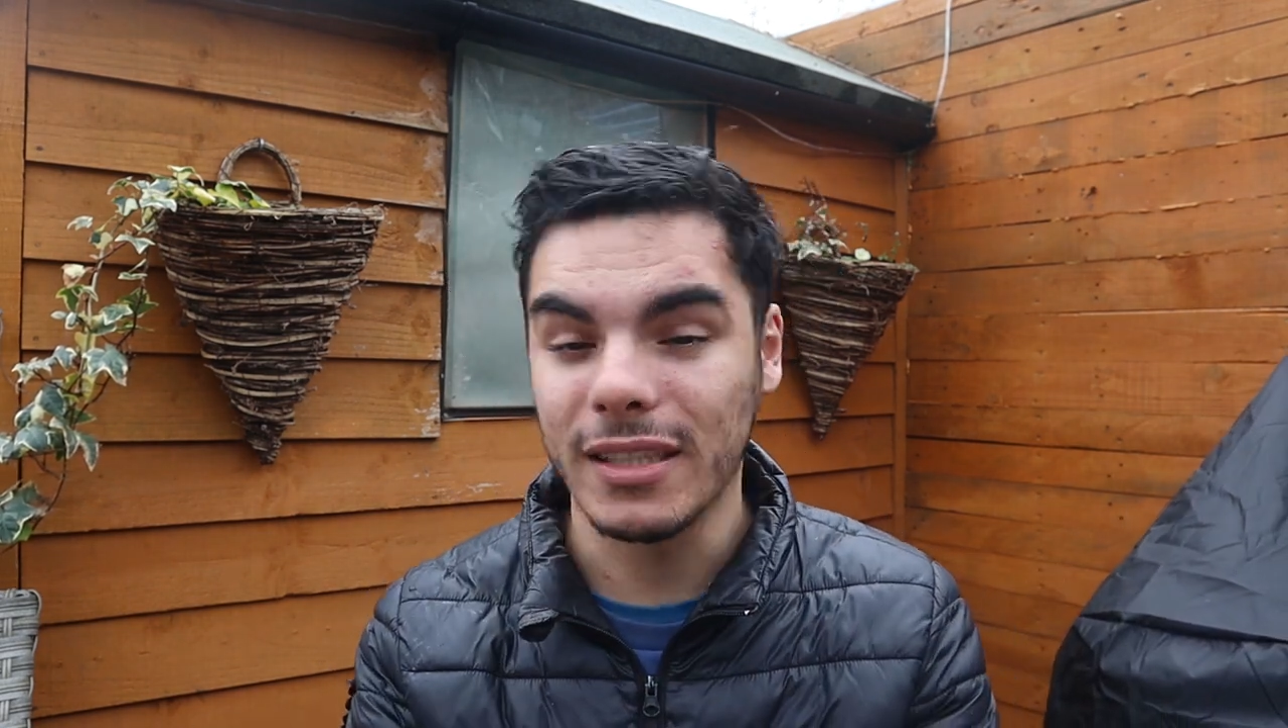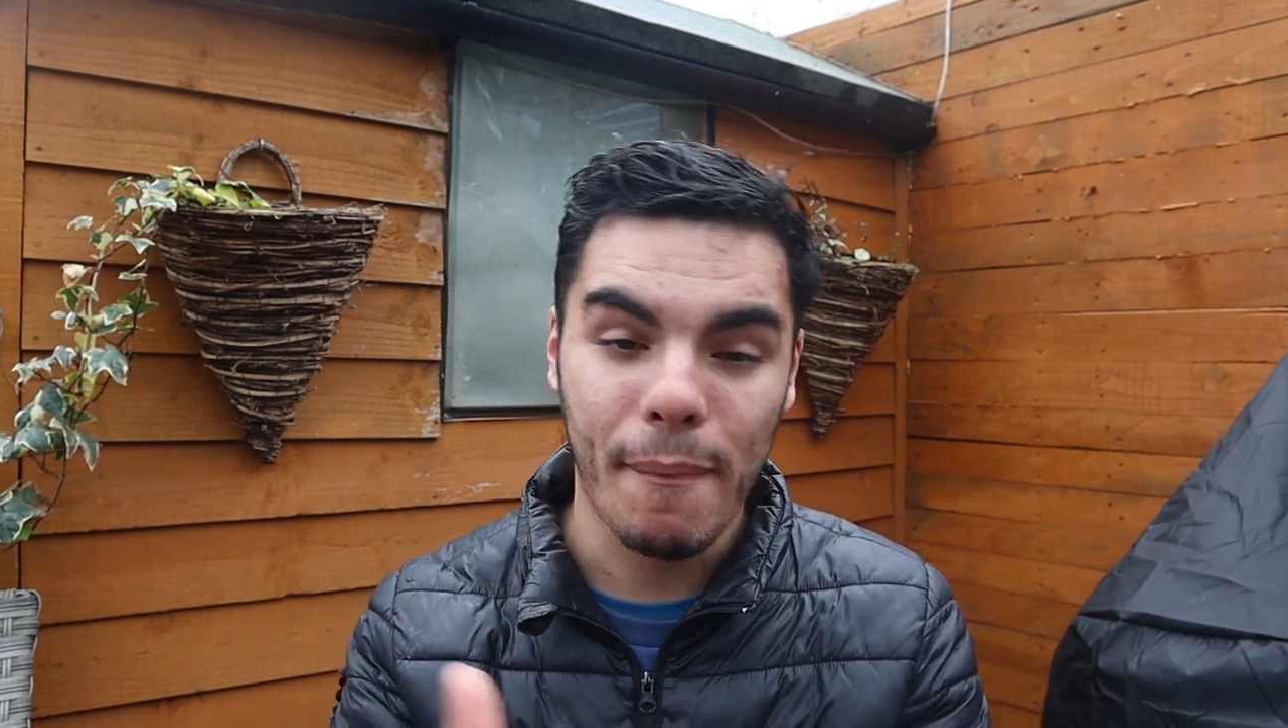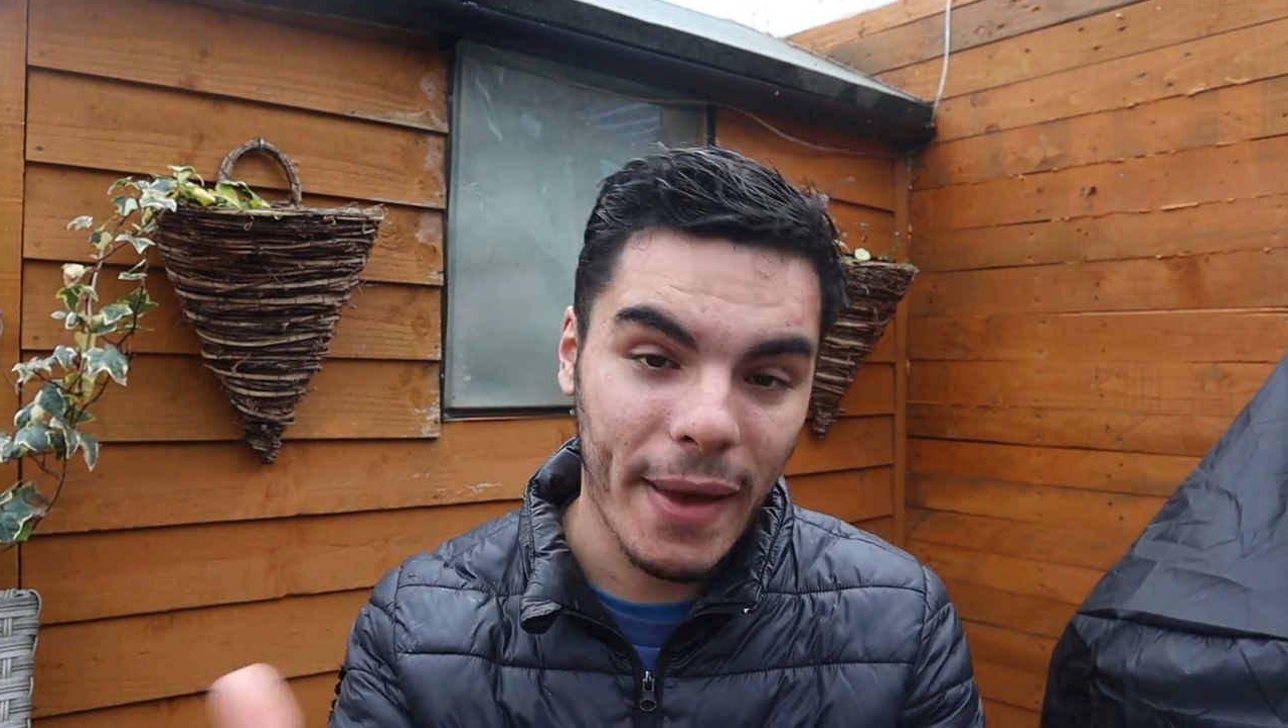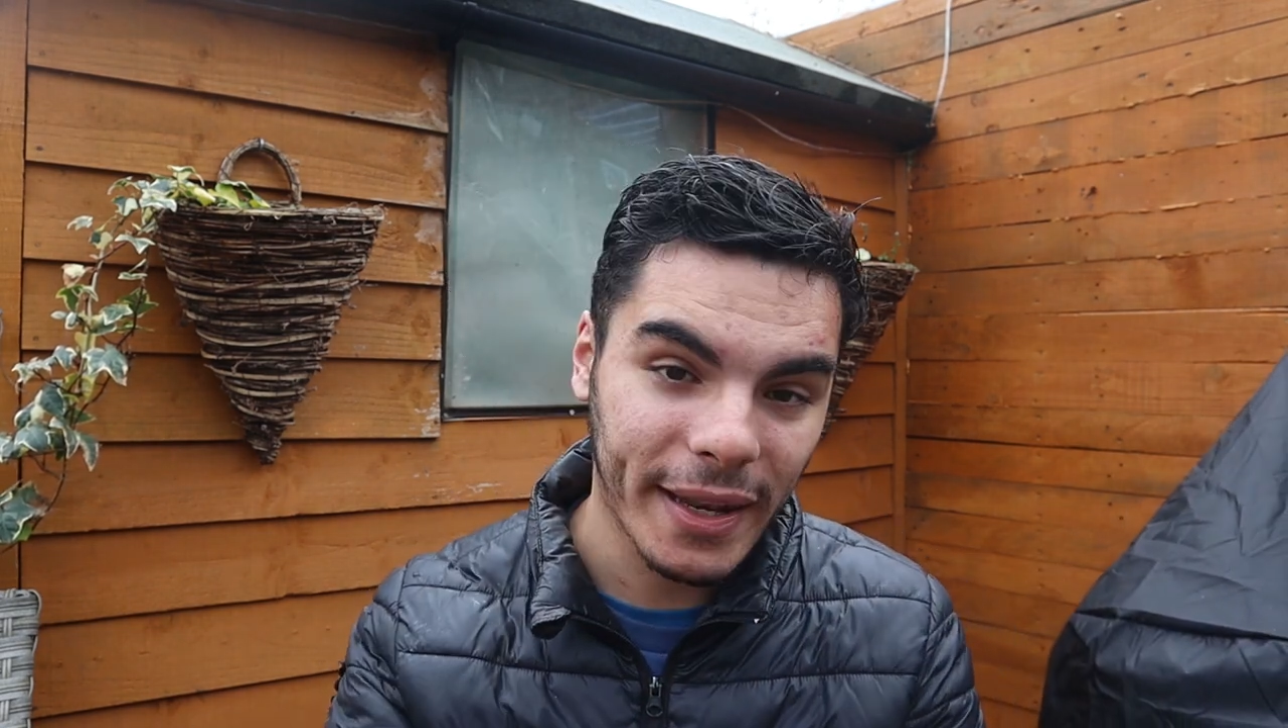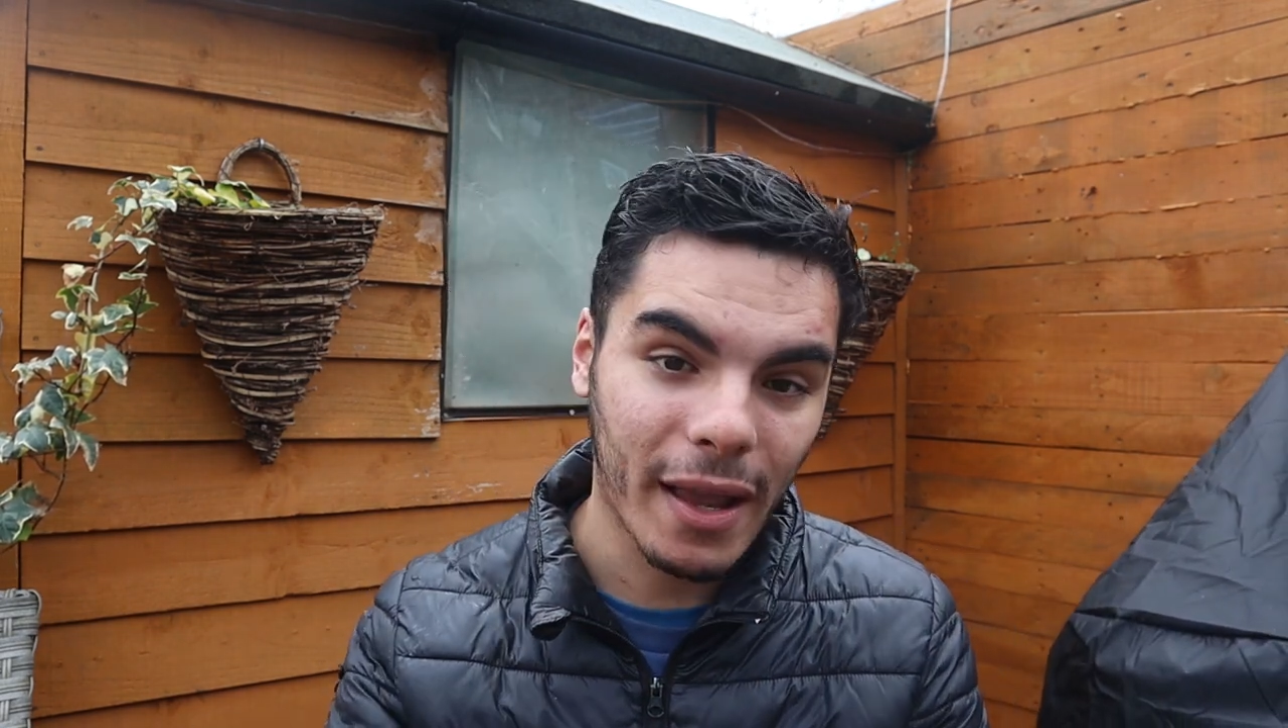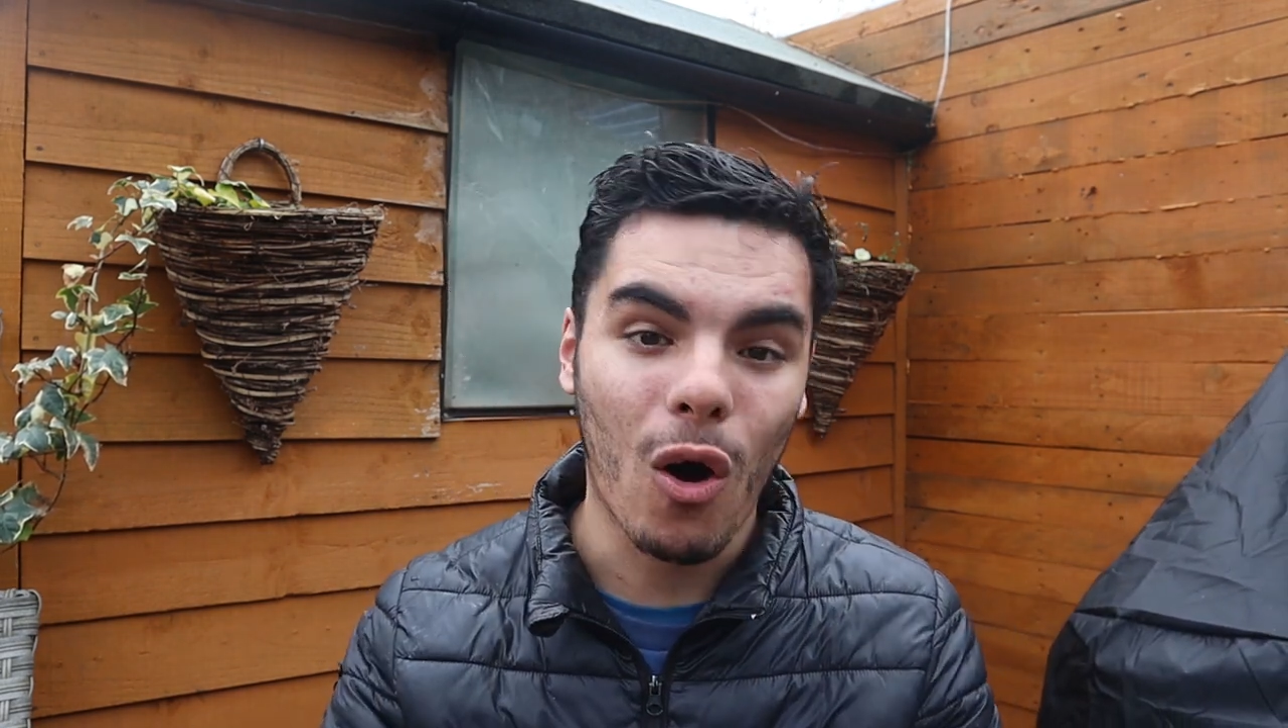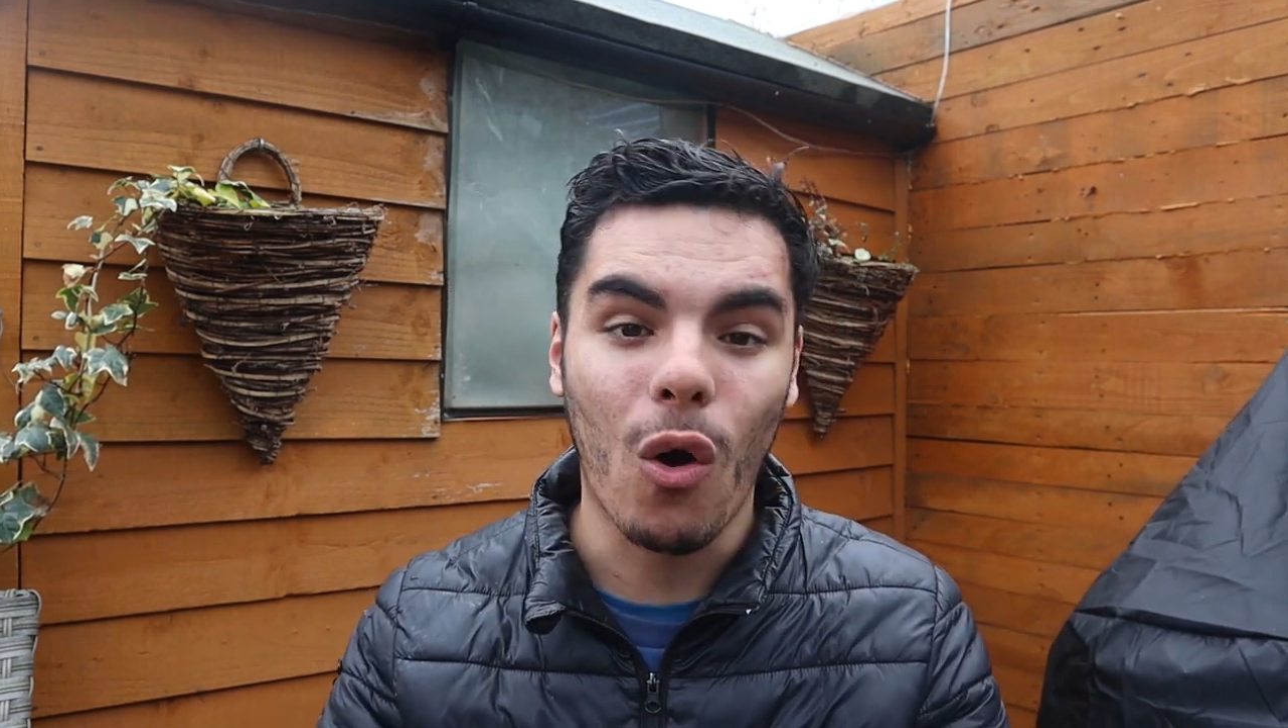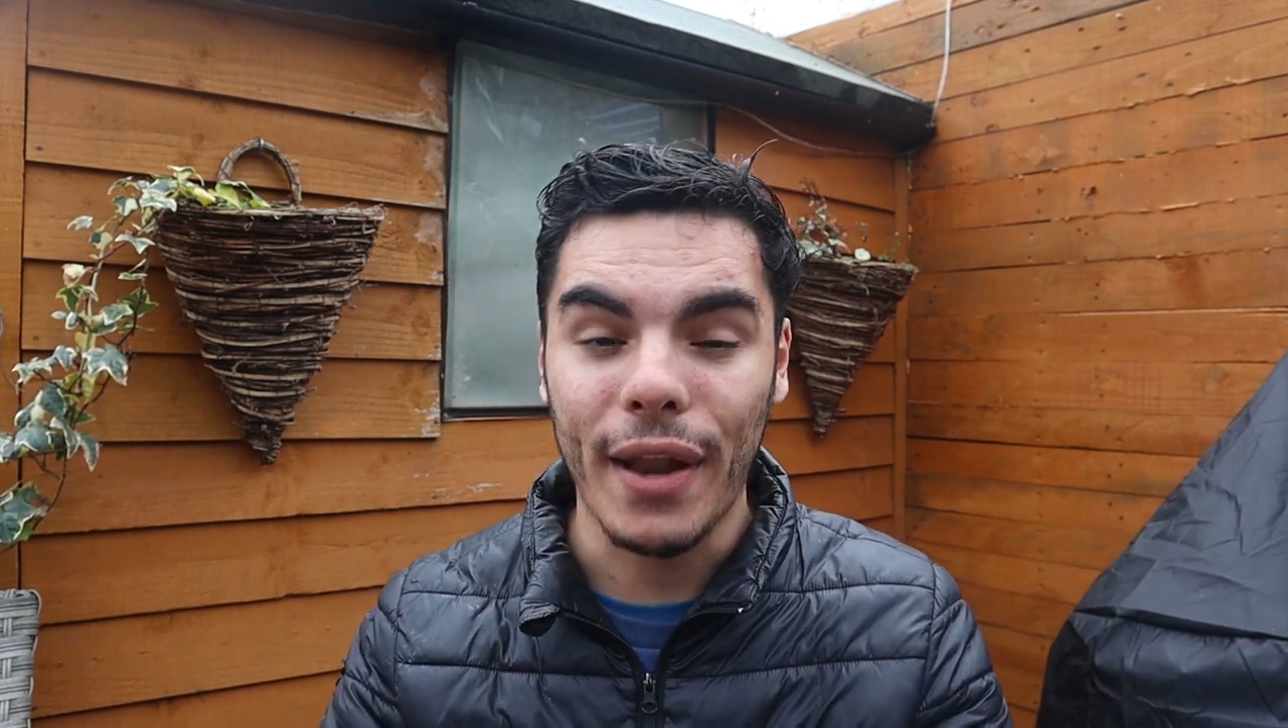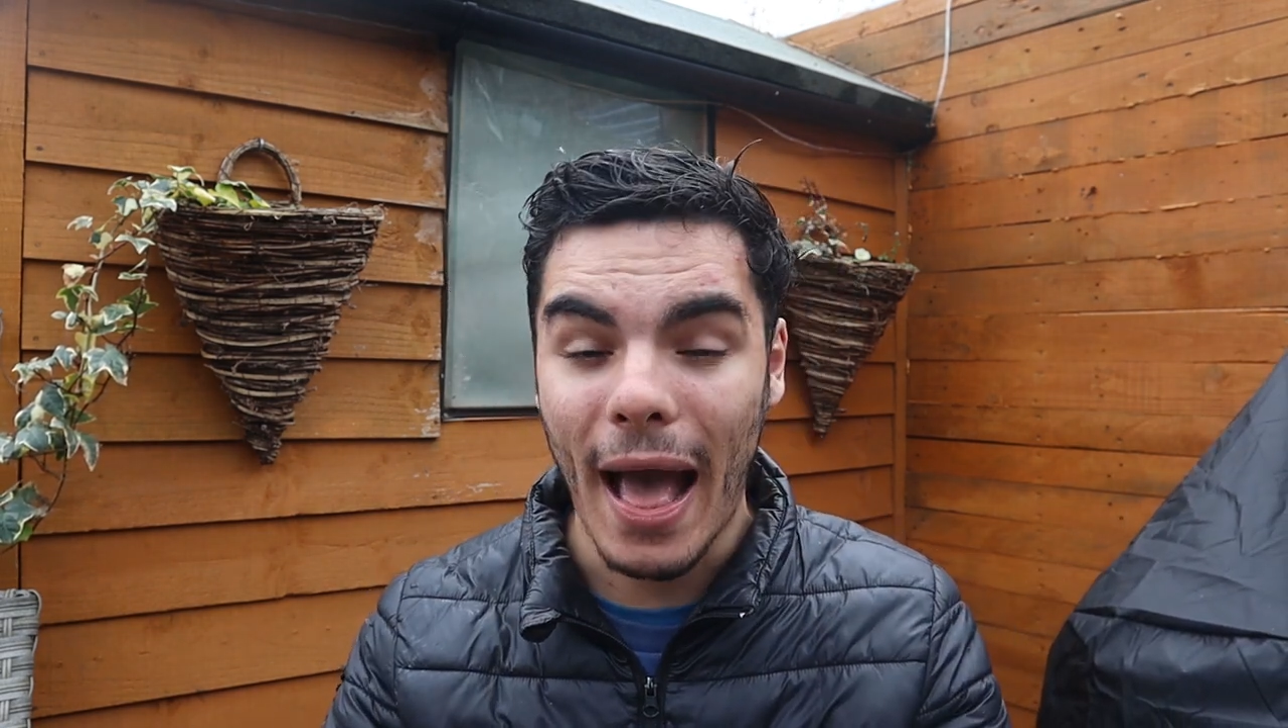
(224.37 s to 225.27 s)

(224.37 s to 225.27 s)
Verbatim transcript: depending on